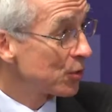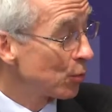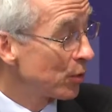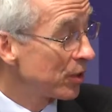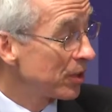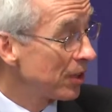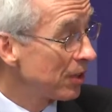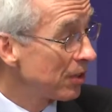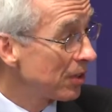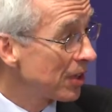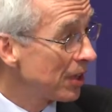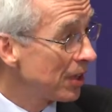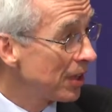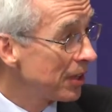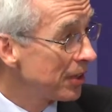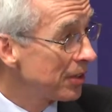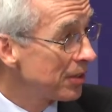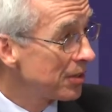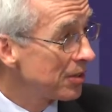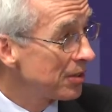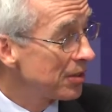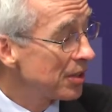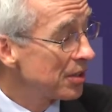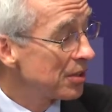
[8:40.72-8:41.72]
with Al
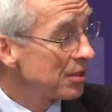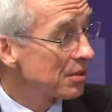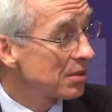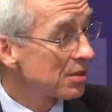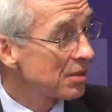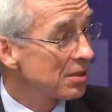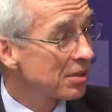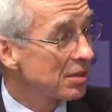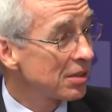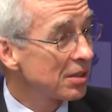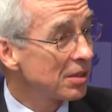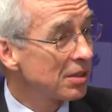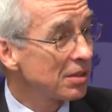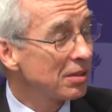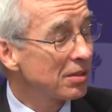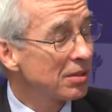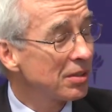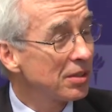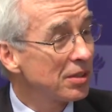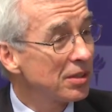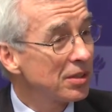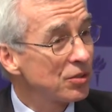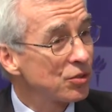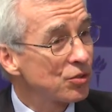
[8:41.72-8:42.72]
Qaeda is uh,
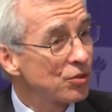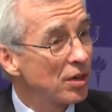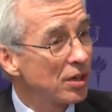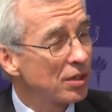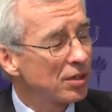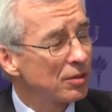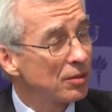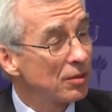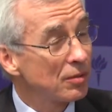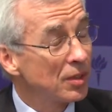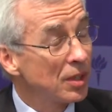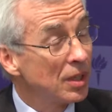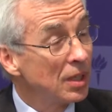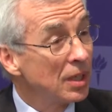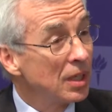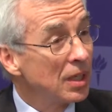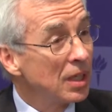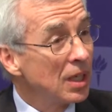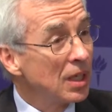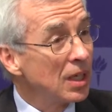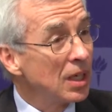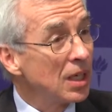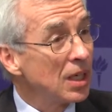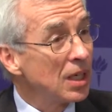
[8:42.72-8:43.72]
instructive.
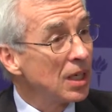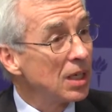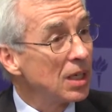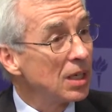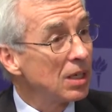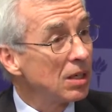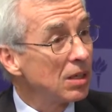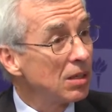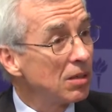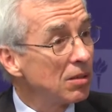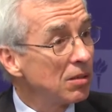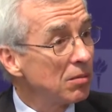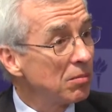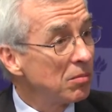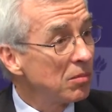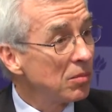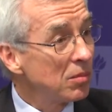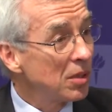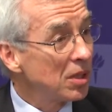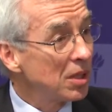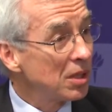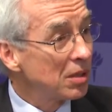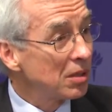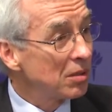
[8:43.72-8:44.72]
Um,
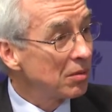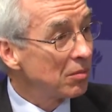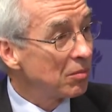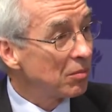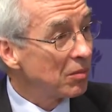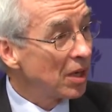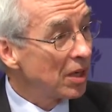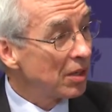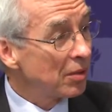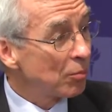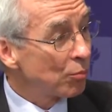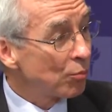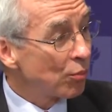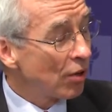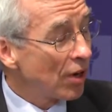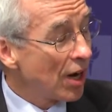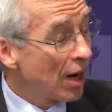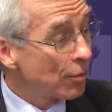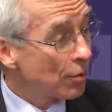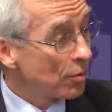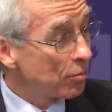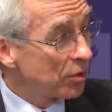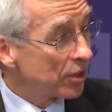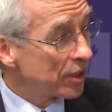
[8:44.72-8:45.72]
uh,
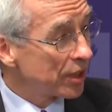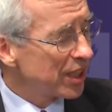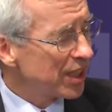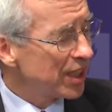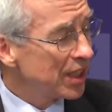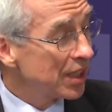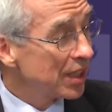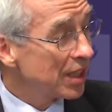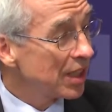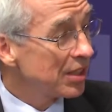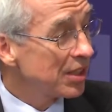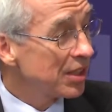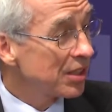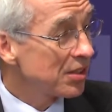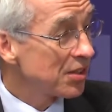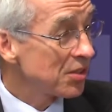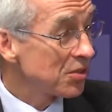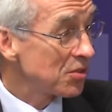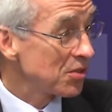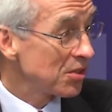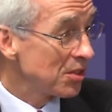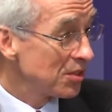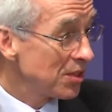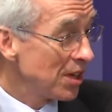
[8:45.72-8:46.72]
probably, I think
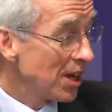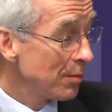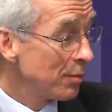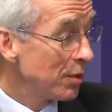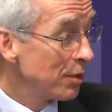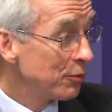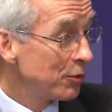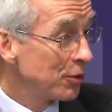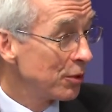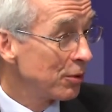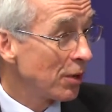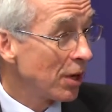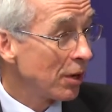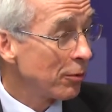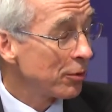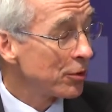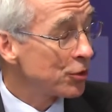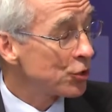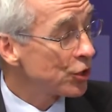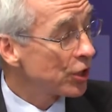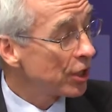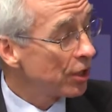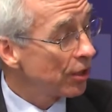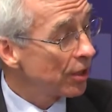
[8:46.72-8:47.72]
this is the dominant view I would
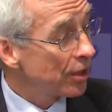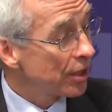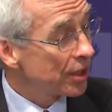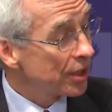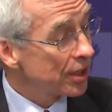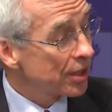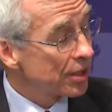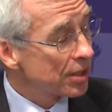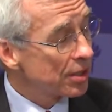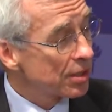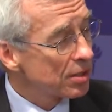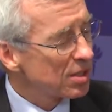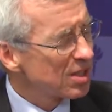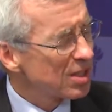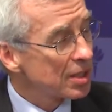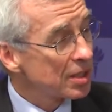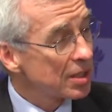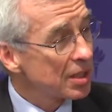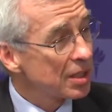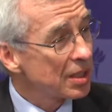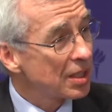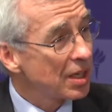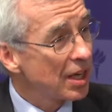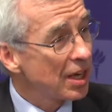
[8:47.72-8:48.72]
share it, is
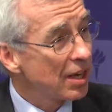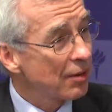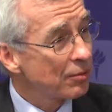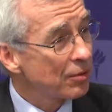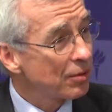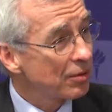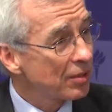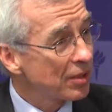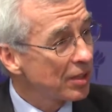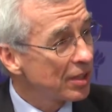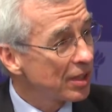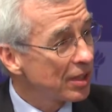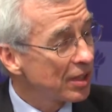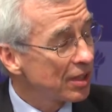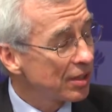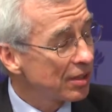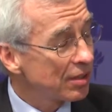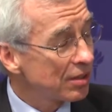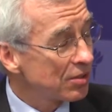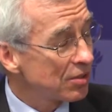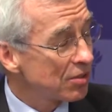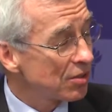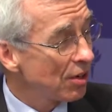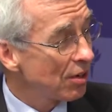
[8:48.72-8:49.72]
that after the
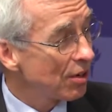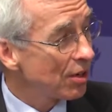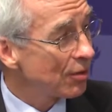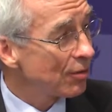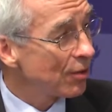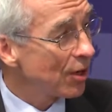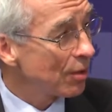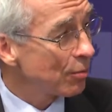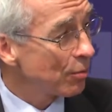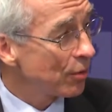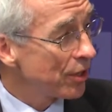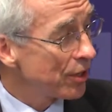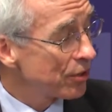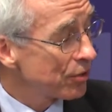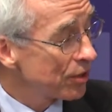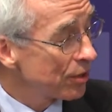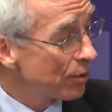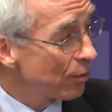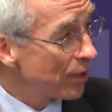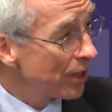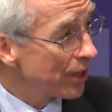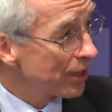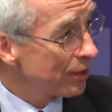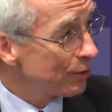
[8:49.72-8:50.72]
uh, start of Operation
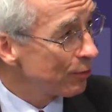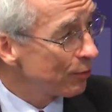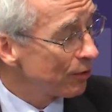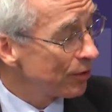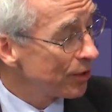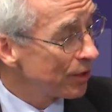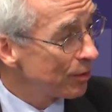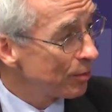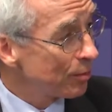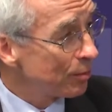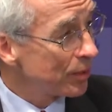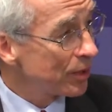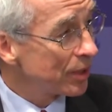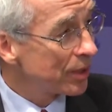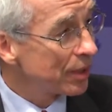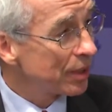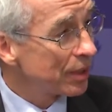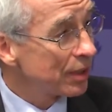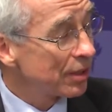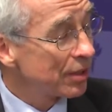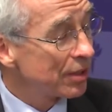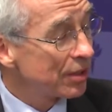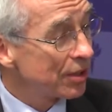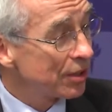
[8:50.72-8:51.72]
Iraqi Freedom
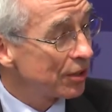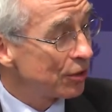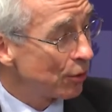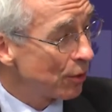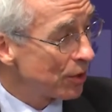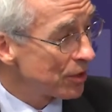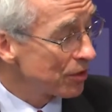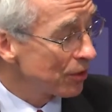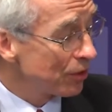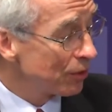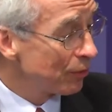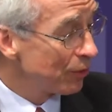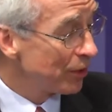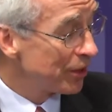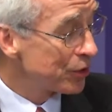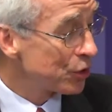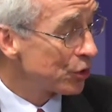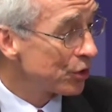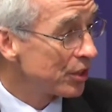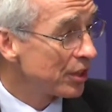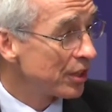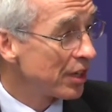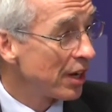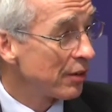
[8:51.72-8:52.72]
and the U.S.
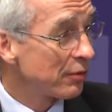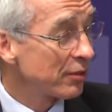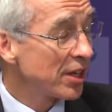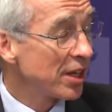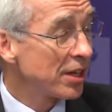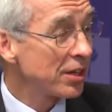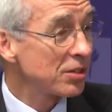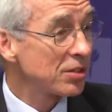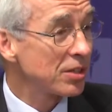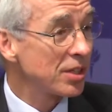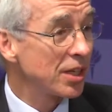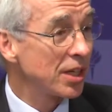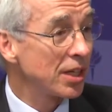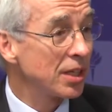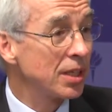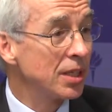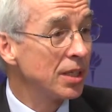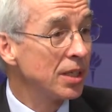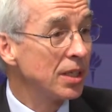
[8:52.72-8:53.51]
intervention in Afghanistan,